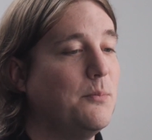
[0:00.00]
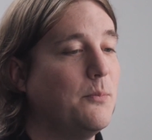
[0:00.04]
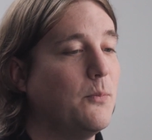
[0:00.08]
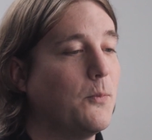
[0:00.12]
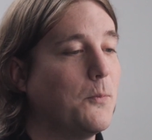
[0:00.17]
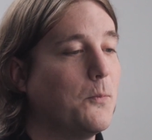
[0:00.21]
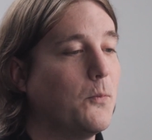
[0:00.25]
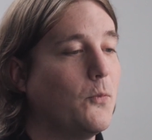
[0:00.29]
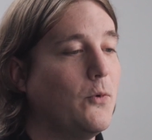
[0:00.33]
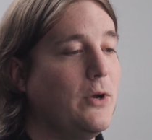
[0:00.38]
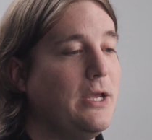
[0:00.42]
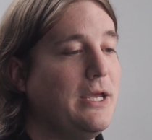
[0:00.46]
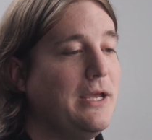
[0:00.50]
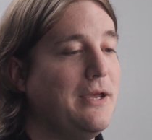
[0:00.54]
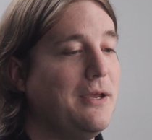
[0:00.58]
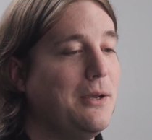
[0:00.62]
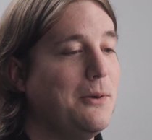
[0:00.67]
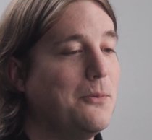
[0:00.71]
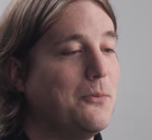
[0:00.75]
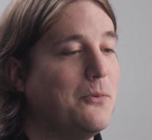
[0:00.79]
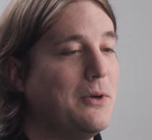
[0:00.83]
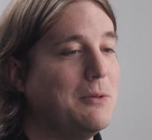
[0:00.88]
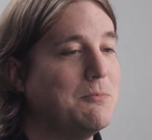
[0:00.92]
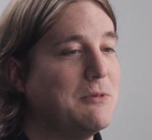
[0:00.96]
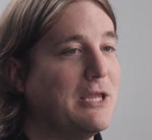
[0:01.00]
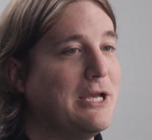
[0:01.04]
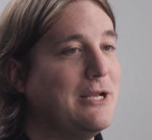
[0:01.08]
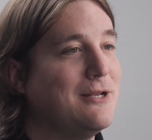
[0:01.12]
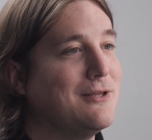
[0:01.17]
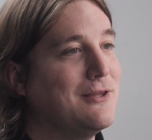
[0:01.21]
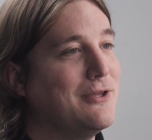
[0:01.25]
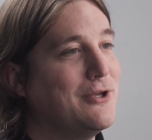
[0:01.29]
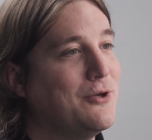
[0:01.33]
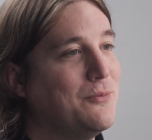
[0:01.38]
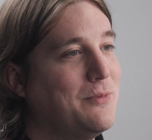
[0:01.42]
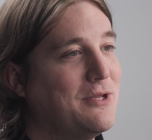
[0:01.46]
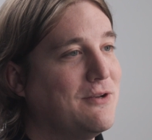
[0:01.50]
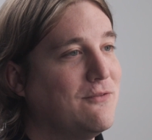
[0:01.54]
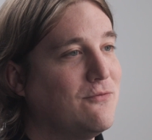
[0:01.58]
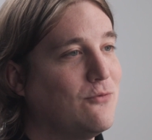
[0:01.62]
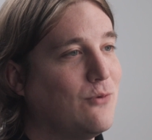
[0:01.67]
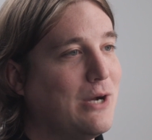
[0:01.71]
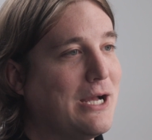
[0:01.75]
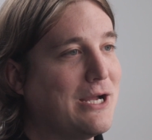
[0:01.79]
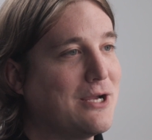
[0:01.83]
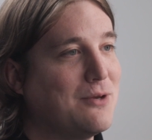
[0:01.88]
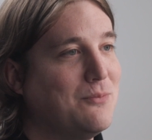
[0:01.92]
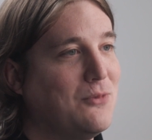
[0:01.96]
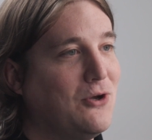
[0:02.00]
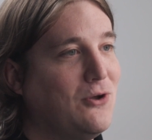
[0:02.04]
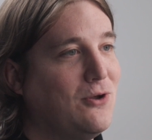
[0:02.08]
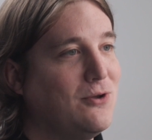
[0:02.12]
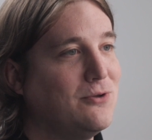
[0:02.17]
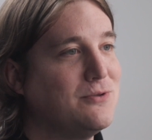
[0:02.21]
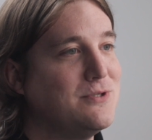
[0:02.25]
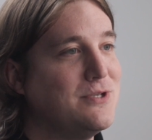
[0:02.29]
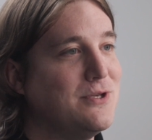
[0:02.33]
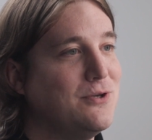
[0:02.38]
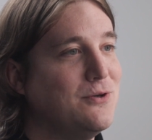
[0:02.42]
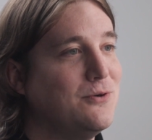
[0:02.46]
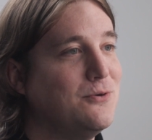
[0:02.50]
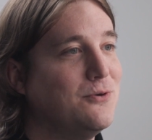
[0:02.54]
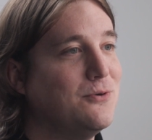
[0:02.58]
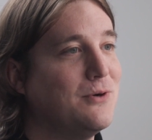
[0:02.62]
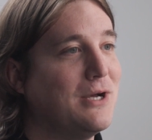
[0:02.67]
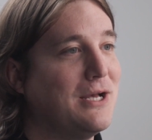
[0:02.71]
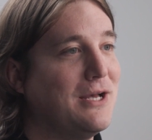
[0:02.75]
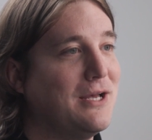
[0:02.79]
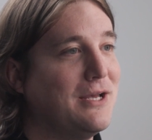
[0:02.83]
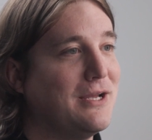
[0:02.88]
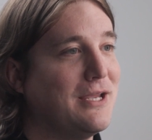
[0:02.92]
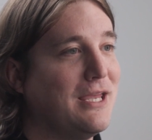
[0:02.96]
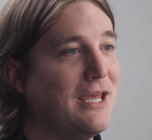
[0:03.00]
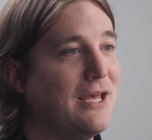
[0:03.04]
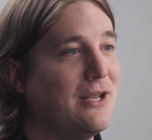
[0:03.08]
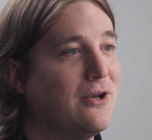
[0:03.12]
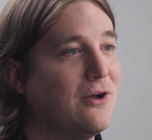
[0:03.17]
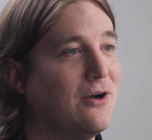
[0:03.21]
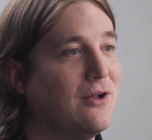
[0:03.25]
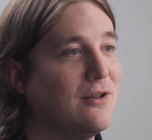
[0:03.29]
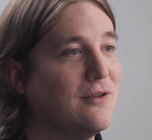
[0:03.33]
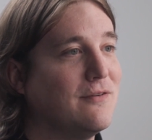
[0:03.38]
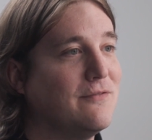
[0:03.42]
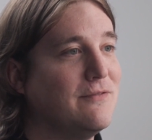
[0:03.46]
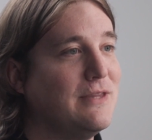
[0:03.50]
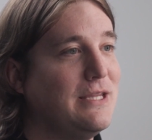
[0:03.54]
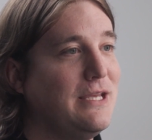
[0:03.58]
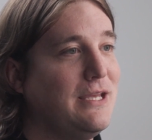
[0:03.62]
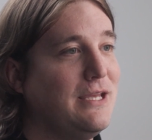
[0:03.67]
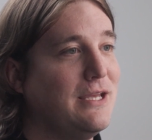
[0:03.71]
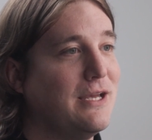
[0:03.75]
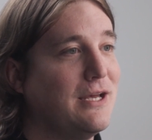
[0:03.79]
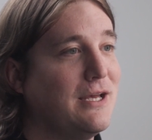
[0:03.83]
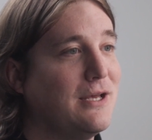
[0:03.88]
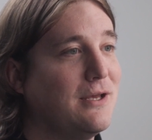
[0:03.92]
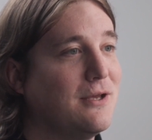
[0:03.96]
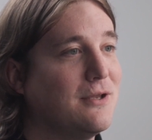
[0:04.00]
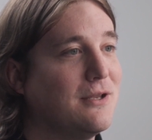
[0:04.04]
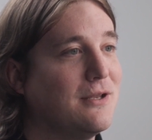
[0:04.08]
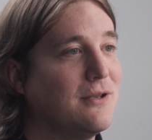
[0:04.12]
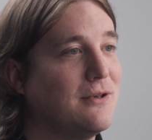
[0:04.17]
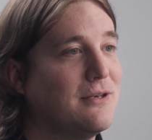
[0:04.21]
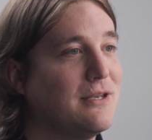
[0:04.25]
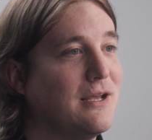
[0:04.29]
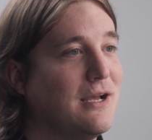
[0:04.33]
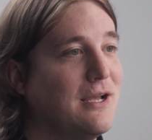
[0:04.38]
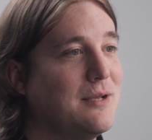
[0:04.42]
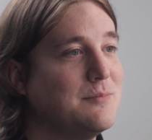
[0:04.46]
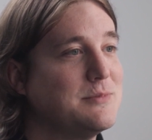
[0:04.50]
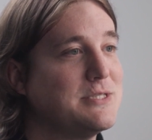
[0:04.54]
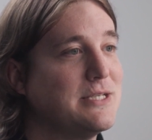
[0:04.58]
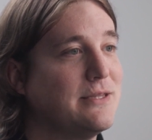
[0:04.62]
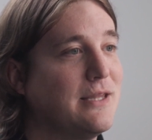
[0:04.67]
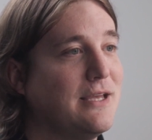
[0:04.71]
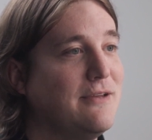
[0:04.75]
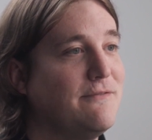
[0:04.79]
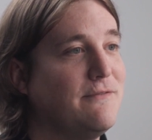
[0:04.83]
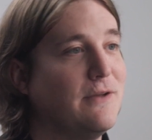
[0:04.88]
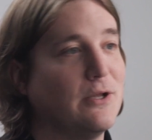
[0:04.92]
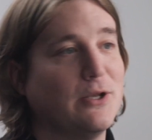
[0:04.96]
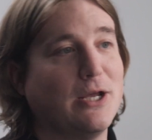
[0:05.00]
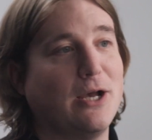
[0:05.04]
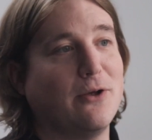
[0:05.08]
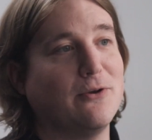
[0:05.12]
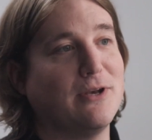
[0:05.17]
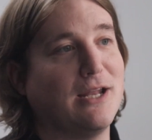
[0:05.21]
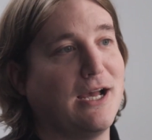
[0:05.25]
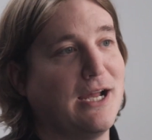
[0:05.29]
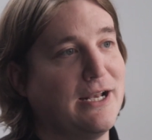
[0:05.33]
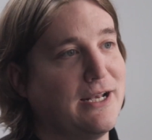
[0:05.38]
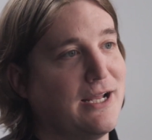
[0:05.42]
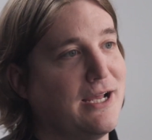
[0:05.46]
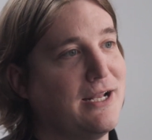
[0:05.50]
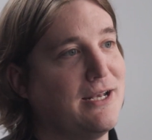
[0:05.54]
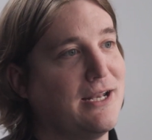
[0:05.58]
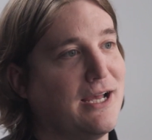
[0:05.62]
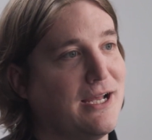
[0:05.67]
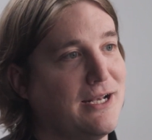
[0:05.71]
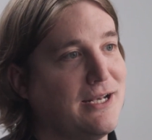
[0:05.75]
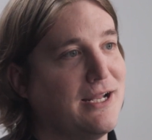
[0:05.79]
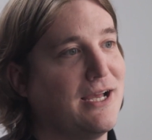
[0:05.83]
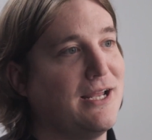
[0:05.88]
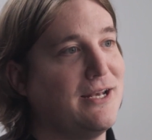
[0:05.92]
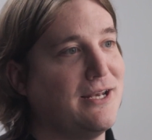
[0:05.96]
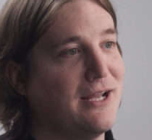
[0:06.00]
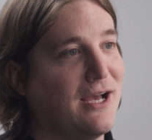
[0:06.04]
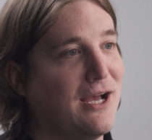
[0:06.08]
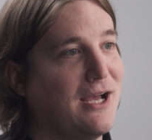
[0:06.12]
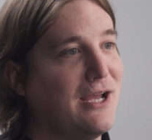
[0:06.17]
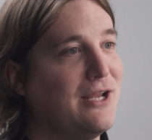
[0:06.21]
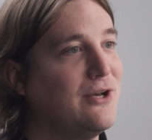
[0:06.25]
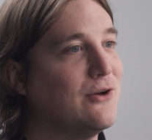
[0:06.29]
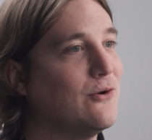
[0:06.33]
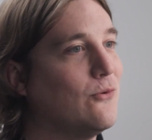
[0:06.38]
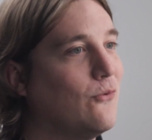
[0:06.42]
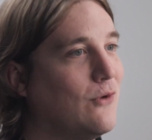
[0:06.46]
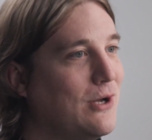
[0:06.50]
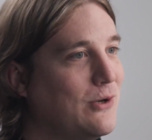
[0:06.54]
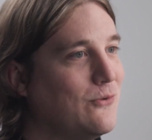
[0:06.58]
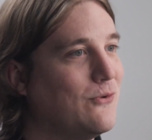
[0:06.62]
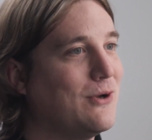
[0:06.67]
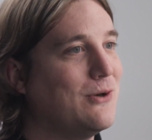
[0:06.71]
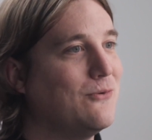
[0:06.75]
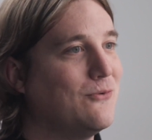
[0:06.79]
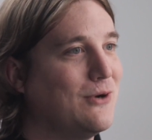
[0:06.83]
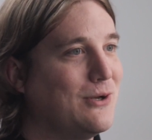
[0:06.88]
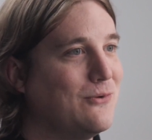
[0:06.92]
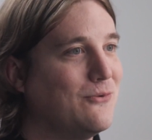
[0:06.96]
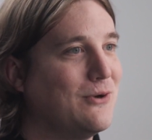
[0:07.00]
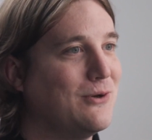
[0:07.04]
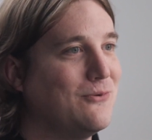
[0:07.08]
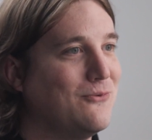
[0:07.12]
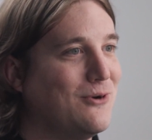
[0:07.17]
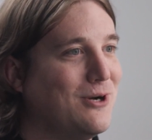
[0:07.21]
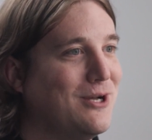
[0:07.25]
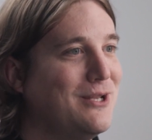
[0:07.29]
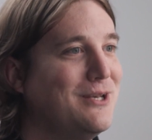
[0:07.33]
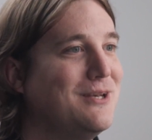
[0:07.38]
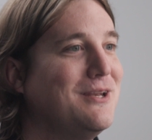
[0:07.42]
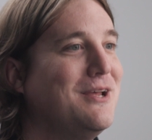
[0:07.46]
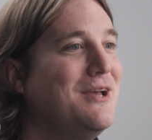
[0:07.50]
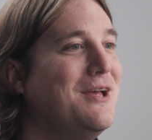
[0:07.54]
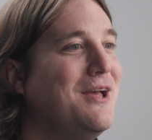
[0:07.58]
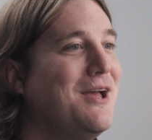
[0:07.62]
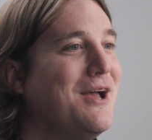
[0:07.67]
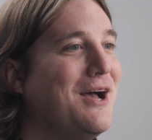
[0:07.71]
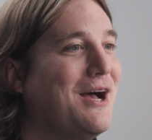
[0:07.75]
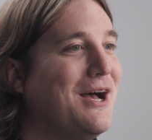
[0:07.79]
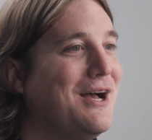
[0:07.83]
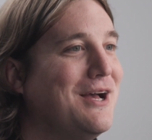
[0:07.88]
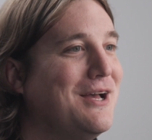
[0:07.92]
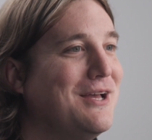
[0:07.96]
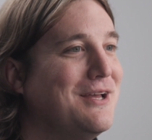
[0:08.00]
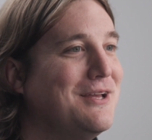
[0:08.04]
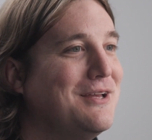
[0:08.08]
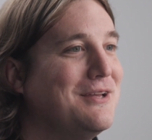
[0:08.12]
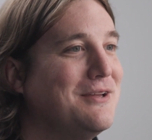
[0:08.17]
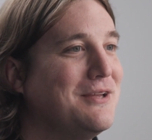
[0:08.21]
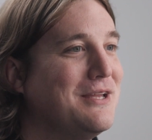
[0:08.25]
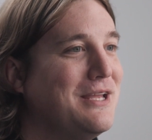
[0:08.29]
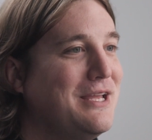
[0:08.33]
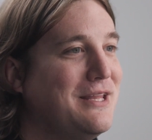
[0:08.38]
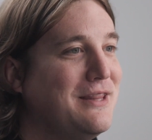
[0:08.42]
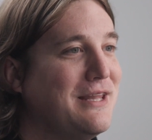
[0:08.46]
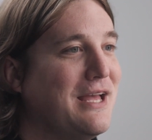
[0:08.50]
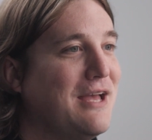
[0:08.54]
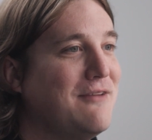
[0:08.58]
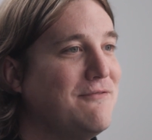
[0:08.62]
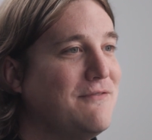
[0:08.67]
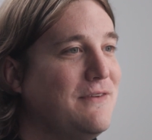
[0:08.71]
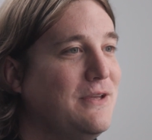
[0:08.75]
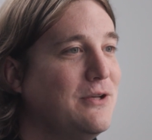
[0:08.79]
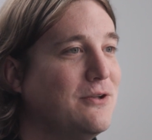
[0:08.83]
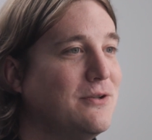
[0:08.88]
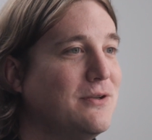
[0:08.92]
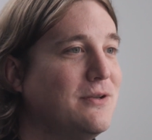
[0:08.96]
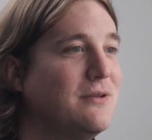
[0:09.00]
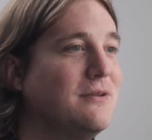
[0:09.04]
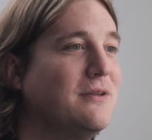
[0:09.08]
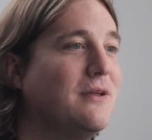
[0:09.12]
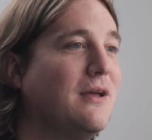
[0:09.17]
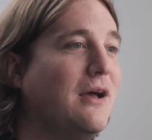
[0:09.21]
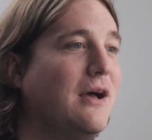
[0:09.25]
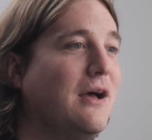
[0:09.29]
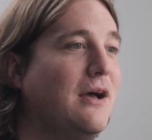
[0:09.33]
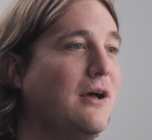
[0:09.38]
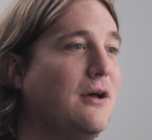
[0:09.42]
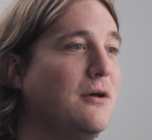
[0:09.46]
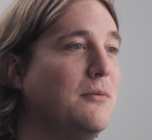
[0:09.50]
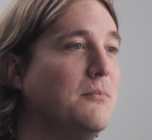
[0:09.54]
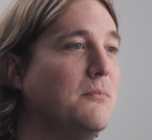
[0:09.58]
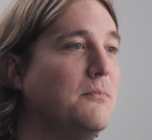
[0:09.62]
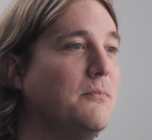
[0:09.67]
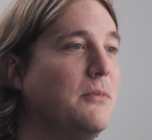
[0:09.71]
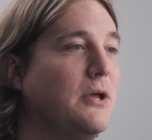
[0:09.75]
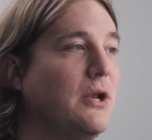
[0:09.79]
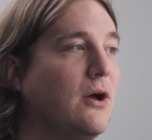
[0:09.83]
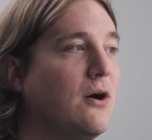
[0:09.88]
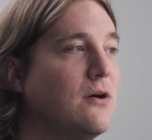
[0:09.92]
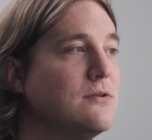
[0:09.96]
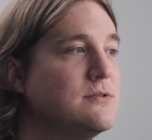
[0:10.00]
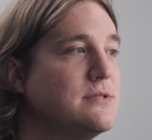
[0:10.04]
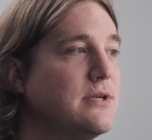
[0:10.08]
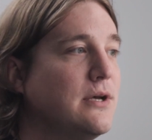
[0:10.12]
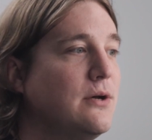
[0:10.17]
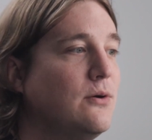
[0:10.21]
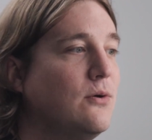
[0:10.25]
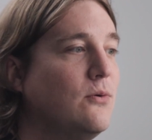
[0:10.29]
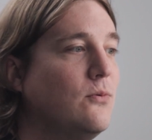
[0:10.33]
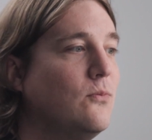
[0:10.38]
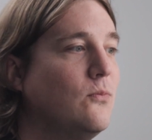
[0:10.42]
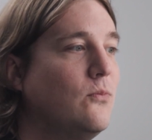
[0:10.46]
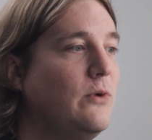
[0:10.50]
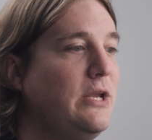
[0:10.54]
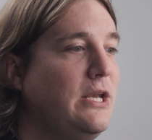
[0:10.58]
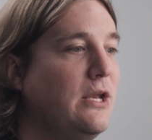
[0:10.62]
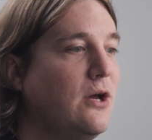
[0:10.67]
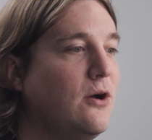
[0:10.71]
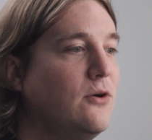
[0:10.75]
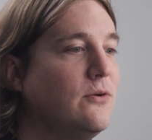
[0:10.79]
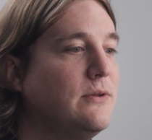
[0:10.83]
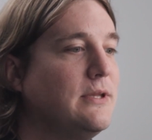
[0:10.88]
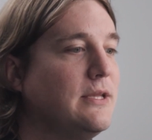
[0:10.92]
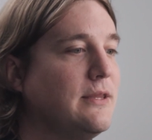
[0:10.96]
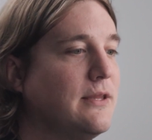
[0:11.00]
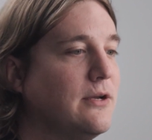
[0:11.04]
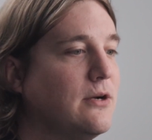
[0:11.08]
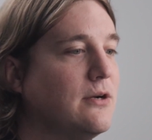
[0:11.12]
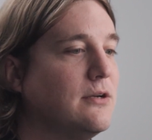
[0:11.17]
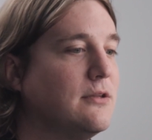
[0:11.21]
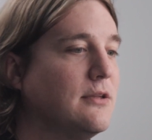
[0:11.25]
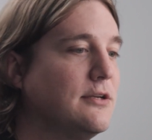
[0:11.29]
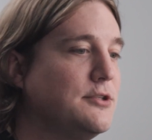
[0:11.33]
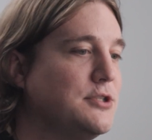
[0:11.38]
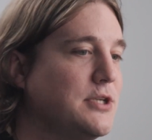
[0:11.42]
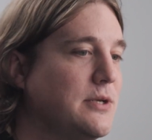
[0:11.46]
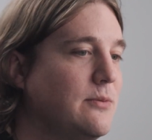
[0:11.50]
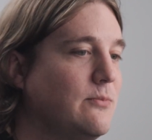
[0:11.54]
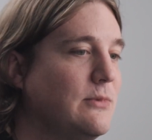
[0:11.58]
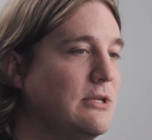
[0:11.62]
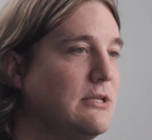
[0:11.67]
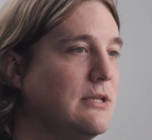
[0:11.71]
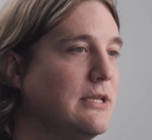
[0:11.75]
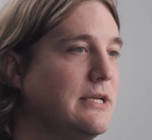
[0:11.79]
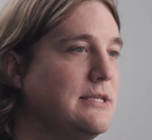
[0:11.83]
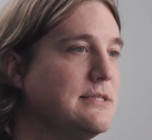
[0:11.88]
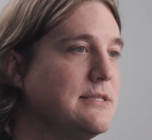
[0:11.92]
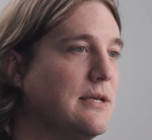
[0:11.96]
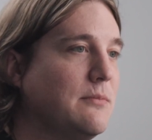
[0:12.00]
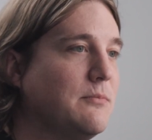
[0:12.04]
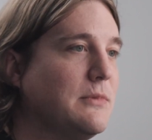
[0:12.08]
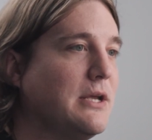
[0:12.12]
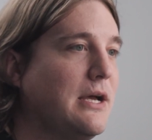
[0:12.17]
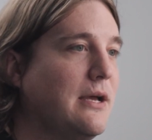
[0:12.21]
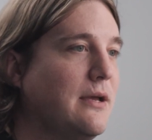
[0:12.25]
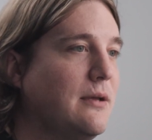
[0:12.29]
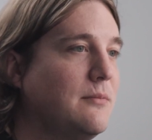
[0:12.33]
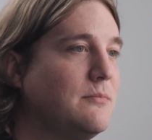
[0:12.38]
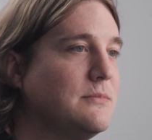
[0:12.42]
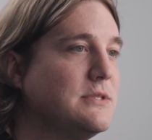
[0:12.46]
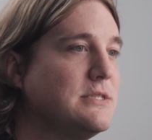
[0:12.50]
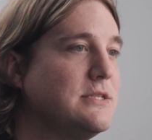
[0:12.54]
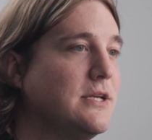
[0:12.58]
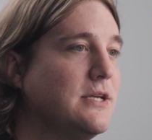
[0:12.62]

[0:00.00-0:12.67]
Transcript: We played a little bit of whack-a-mole to get all of the times that they filled out 99999 or 11111 in that field. But also, we know that there are legitimately sometimes